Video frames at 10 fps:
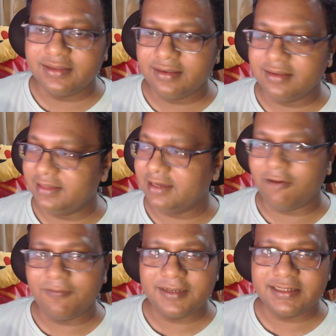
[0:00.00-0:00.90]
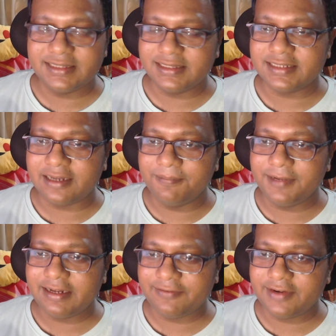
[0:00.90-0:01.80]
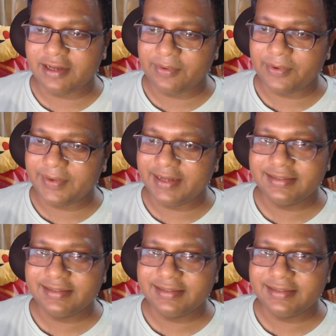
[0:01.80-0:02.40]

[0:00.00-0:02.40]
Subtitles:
The copy pasting is complete after downloading.